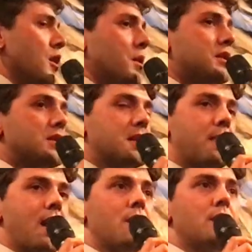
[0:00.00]
which is
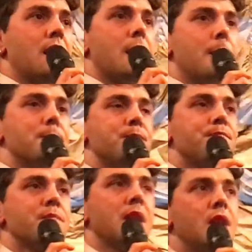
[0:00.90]
about
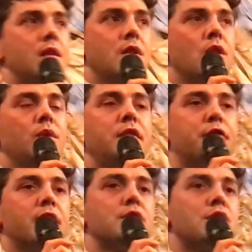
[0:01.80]
not only
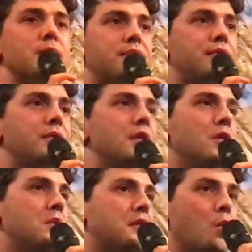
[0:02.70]
friendship
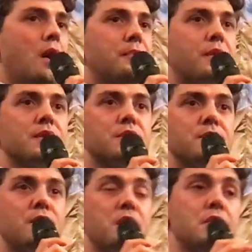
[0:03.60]
with one person,
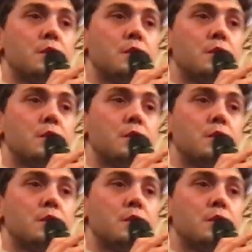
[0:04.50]
but with a